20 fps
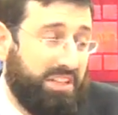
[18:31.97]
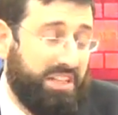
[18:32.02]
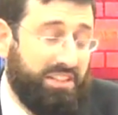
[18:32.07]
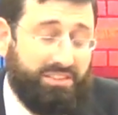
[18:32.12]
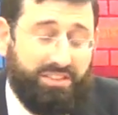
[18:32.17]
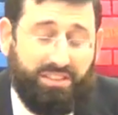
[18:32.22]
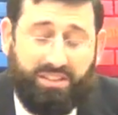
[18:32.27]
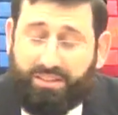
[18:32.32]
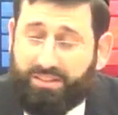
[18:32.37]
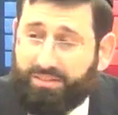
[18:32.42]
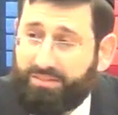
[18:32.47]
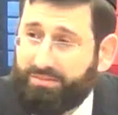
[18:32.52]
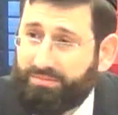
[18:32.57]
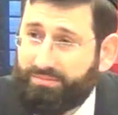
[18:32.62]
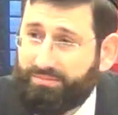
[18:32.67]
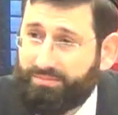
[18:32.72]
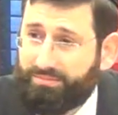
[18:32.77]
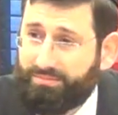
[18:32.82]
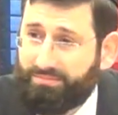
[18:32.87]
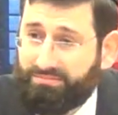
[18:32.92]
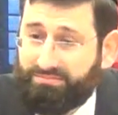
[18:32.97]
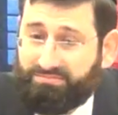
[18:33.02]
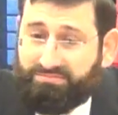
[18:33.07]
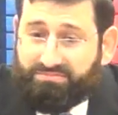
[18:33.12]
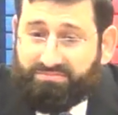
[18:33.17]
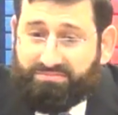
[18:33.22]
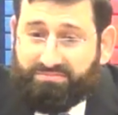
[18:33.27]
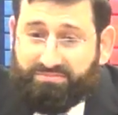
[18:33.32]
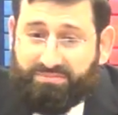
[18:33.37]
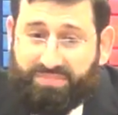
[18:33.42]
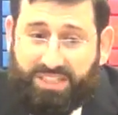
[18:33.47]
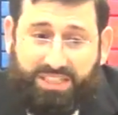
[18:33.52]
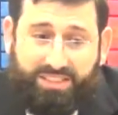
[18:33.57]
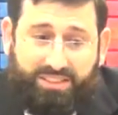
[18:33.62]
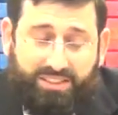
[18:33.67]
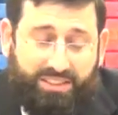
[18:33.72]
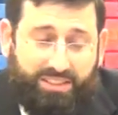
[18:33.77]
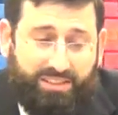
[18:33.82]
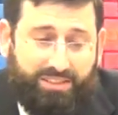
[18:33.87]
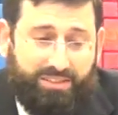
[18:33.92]
Easy.
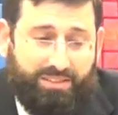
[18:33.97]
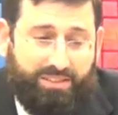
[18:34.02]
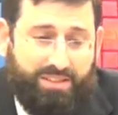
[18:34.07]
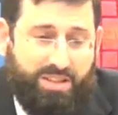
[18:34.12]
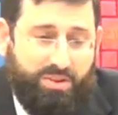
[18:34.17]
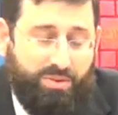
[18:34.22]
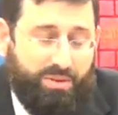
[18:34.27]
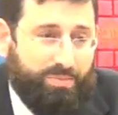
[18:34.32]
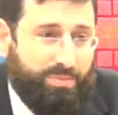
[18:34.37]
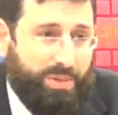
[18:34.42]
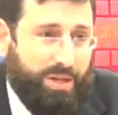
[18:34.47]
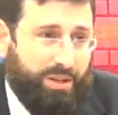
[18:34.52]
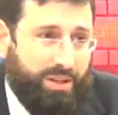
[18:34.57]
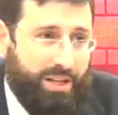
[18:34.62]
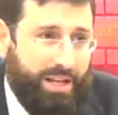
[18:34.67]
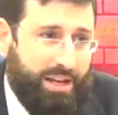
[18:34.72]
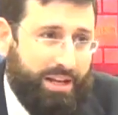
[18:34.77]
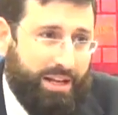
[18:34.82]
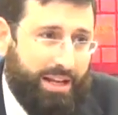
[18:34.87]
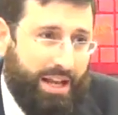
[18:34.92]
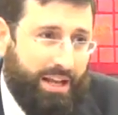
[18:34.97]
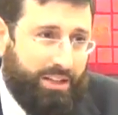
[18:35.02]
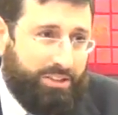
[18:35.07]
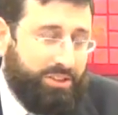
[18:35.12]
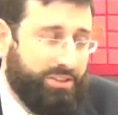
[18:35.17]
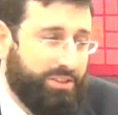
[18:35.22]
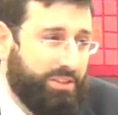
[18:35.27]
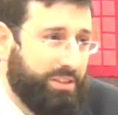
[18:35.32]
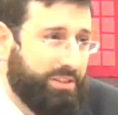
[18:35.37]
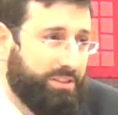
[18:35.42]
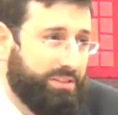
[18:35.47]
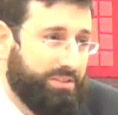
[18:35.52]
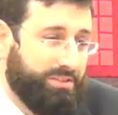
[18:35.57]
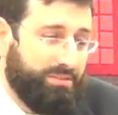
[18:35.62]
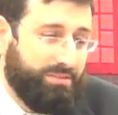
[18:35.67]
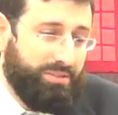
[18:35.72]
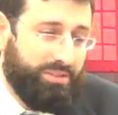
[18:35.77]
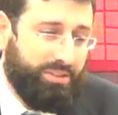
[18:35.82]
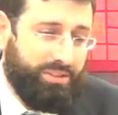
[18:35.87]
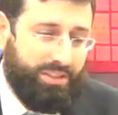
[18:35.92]
Easy. There were barely any casualties.
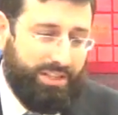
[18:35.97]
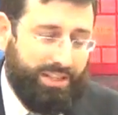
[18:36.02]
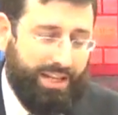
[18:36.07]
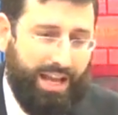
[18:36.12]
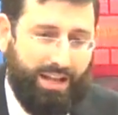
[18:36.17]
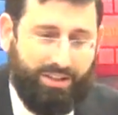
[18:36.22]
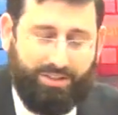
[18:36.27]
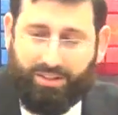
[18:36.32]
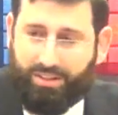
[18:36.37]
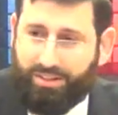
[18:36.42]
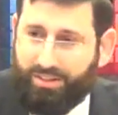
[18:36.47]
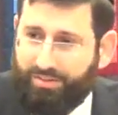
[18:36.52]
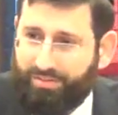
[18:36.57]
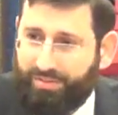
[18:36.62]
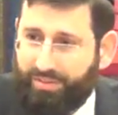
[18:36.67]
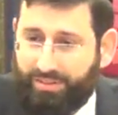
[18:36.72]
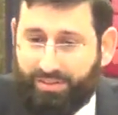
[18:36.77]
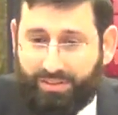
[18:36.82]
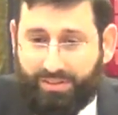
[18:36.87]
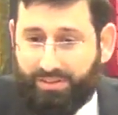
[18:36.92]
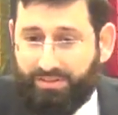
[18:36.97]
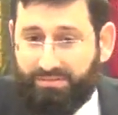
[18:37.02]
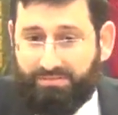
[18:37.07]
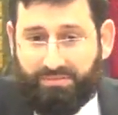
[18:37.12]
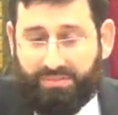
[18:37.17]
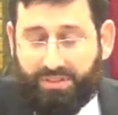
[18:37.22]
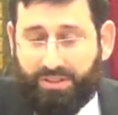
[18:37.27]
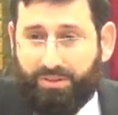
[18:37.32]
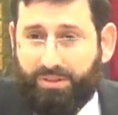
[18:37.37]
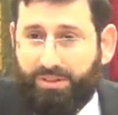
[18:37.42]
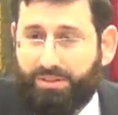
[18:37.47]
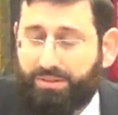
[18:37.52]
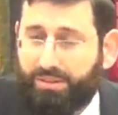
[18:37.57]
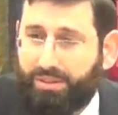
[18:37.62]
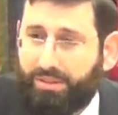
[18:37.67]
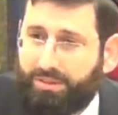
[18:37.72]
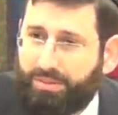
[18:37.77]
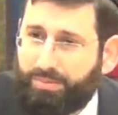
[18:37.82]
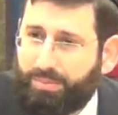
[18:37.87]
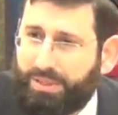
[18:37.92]
You can count down your... It was,
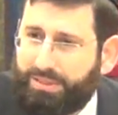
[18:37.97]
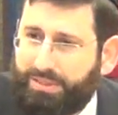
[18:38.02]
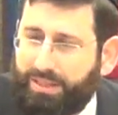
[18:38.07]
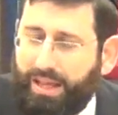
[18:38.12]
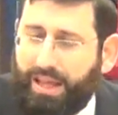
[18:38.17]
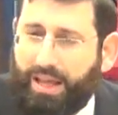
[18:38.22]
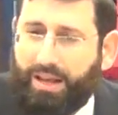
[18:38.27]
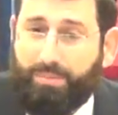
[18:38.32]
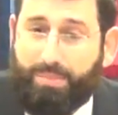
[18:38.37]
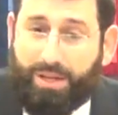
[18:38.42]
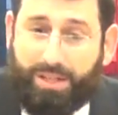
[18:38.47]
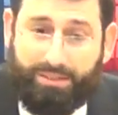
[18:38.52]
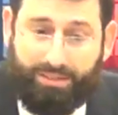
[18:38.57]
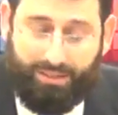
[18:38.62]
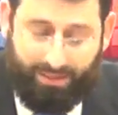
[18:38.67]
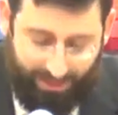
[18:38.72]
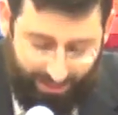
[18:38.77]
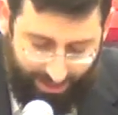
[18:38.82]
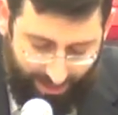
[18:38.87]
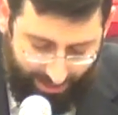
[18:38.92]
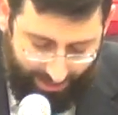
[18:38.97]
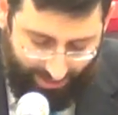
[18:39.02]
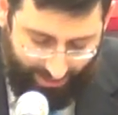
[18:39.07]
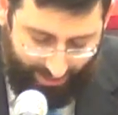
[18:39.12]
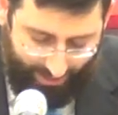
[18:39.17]
it was a piece of cake, basically.